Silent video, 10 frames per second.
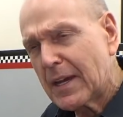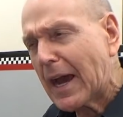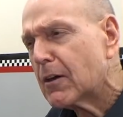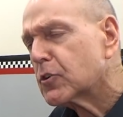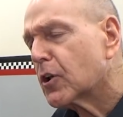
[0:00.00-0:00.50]

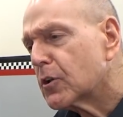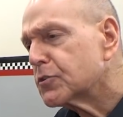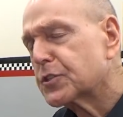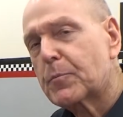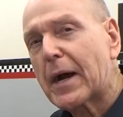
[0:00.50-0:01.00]
How
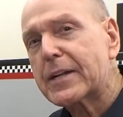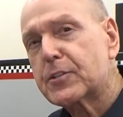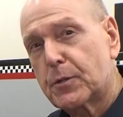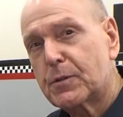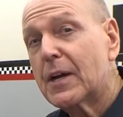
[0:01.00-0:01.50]
close am I
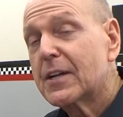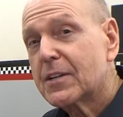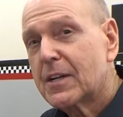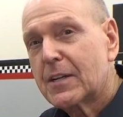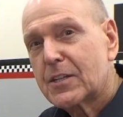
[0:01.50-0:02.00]
to
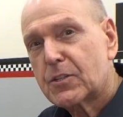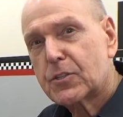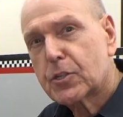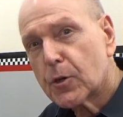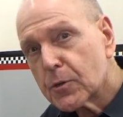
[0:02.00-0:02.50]

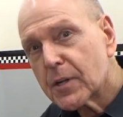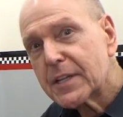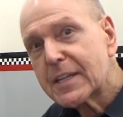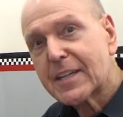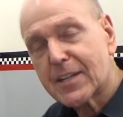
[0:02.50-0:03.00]

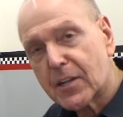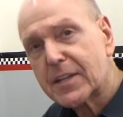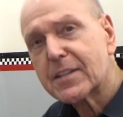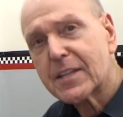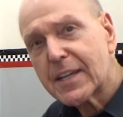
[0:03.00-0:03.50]
totally
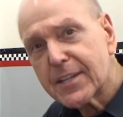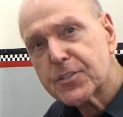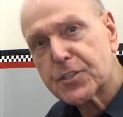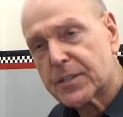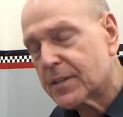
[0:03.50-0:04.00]
killing the
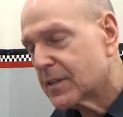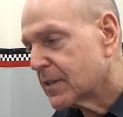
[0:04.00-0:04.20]
engine?